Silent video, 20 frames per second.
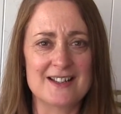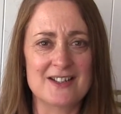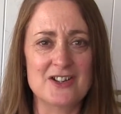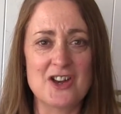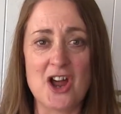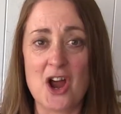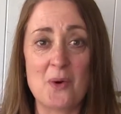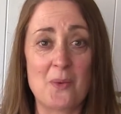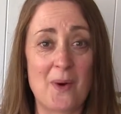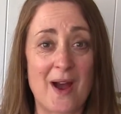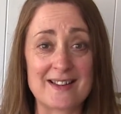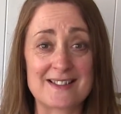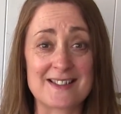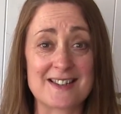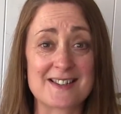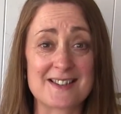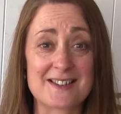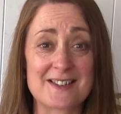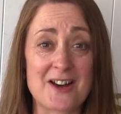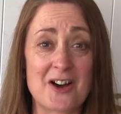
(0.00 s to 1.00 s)
know where
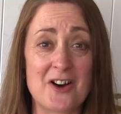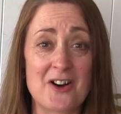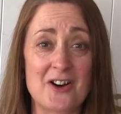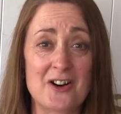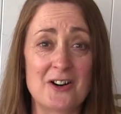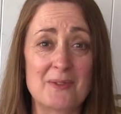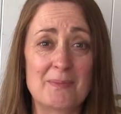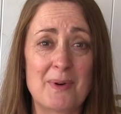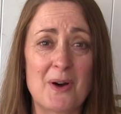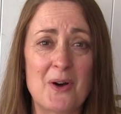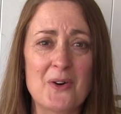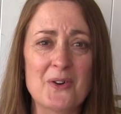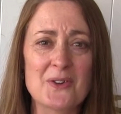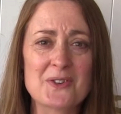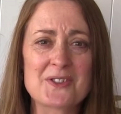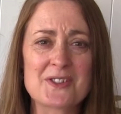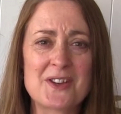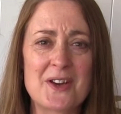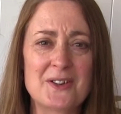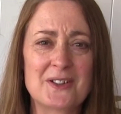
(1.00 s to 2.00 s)
to start, but
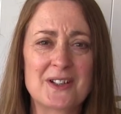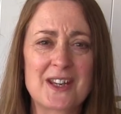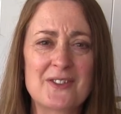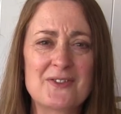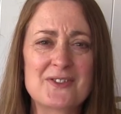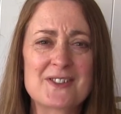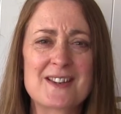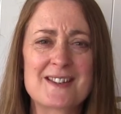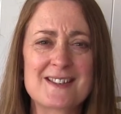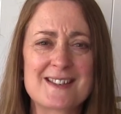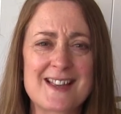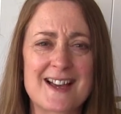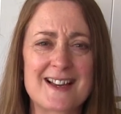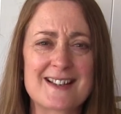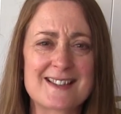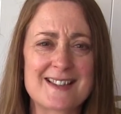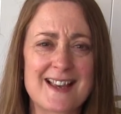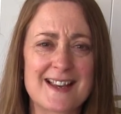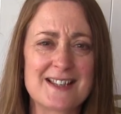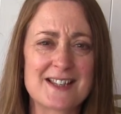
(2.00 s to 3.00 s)
also gives us
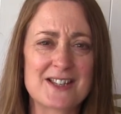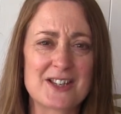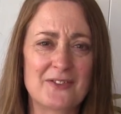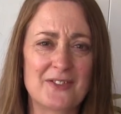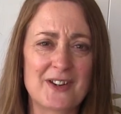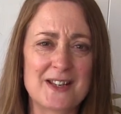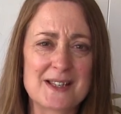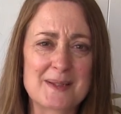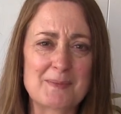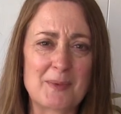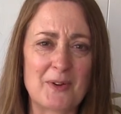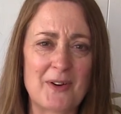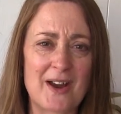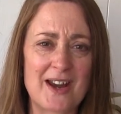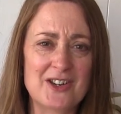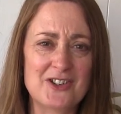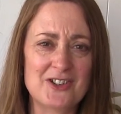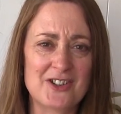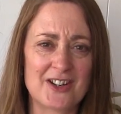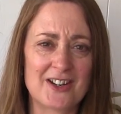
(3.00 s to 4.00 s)
that sense of
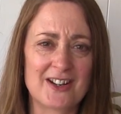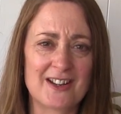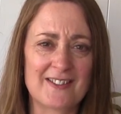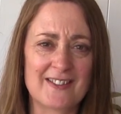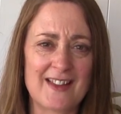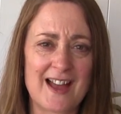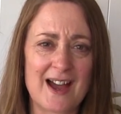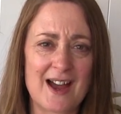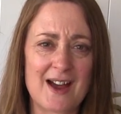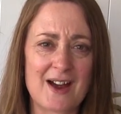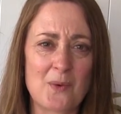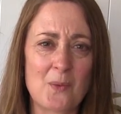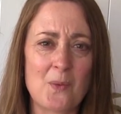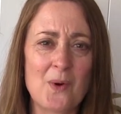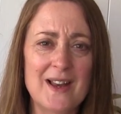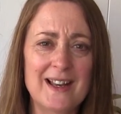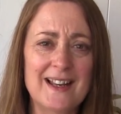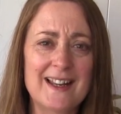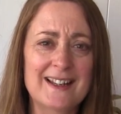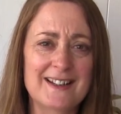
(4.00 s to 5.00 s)
inspiration and that
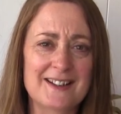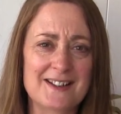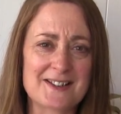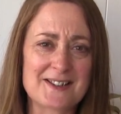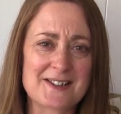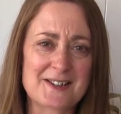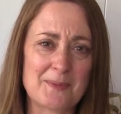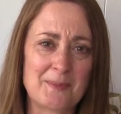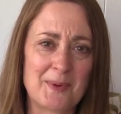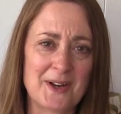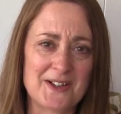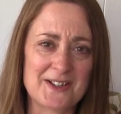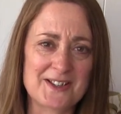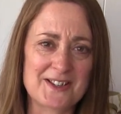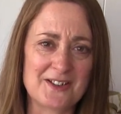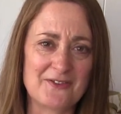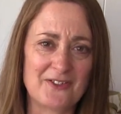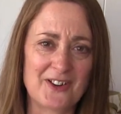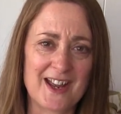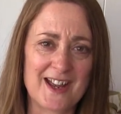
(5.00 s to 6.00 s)
willingness to
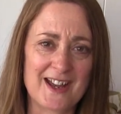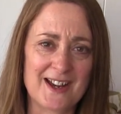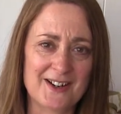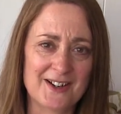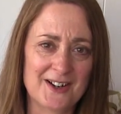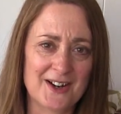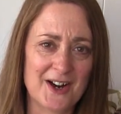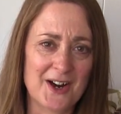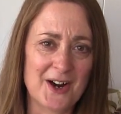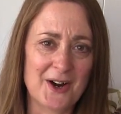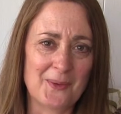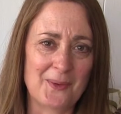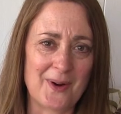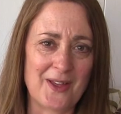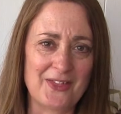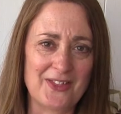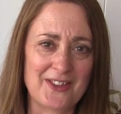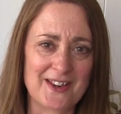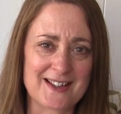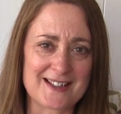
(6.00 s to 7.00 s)
persevere
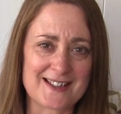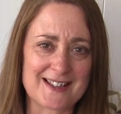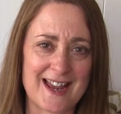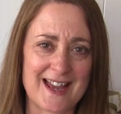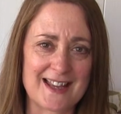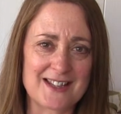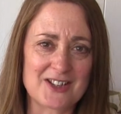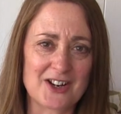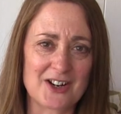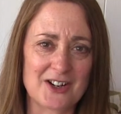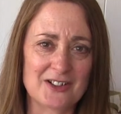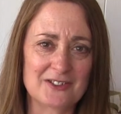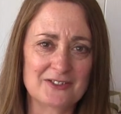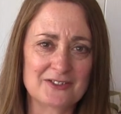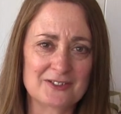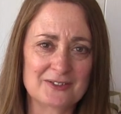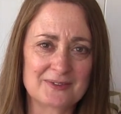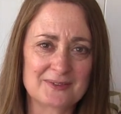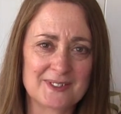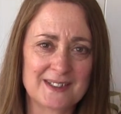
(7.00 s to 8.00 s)
when things get
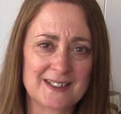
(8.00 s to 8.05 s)
tough.